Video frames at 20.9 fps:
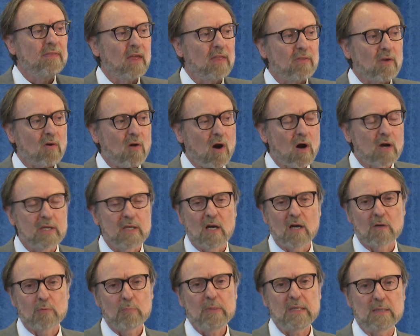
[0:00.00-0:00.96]
there are
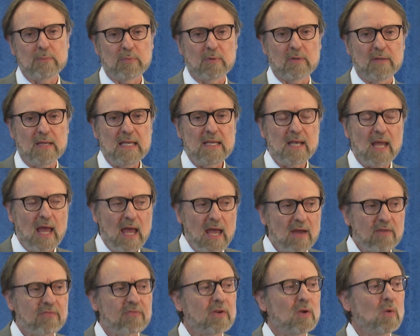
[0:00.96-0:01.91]
young people in
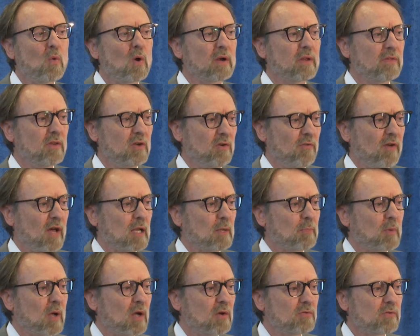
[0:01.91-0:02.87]
every one of the
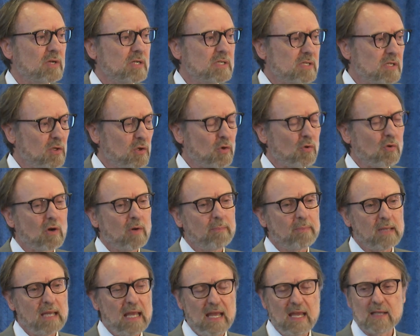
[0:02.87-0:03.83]
developed countries in Europe
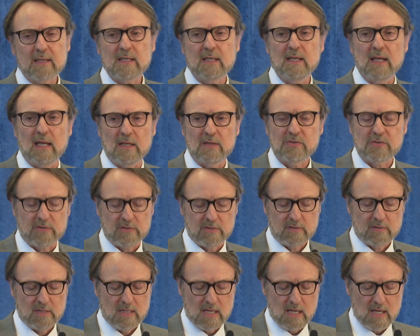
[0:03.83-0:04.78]
and in Asia.
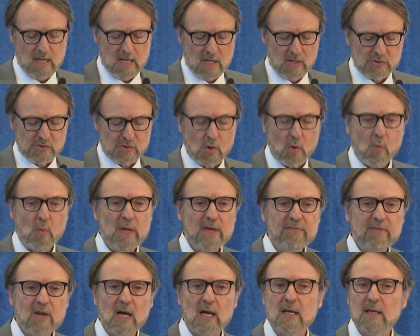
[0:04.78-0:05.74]
So we've
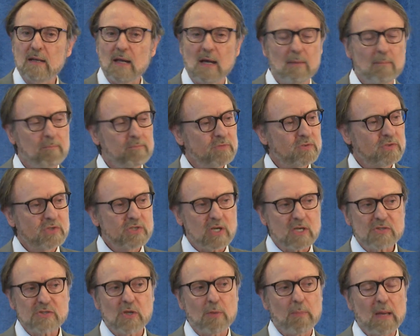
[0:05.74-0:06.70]
got
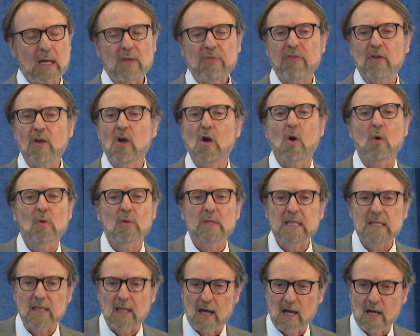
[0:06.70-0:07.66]
just about the
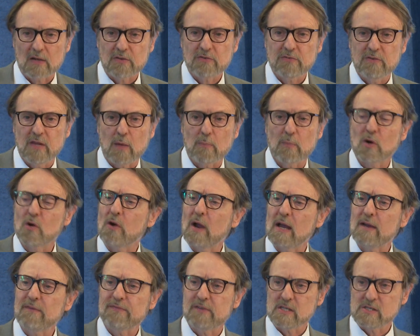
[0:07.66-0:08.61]
Goldilocks
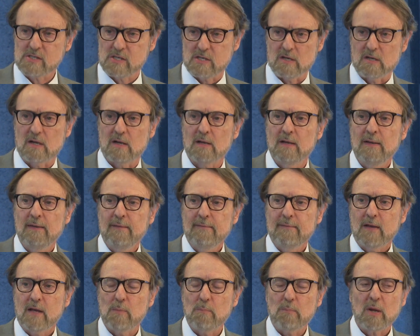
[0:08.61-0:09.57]
demographics here
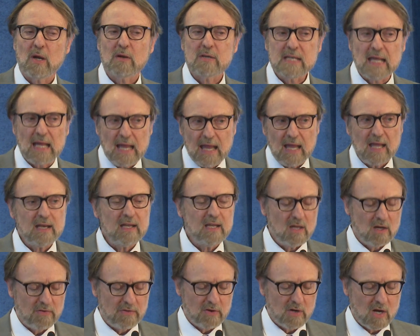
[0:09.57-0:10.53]
compared to any
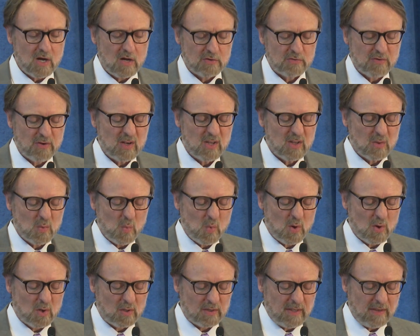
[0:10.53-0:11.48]
other country in the
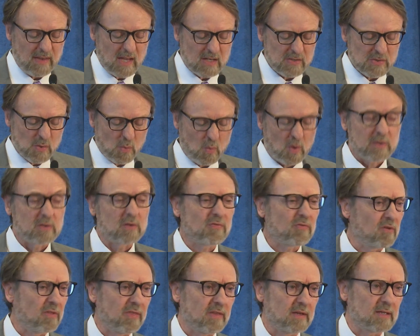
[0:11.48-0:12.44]
world, and that is a
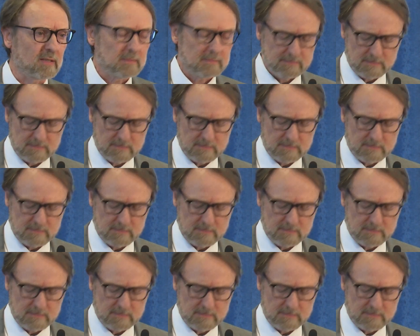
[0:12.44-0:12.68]
wonderful thing.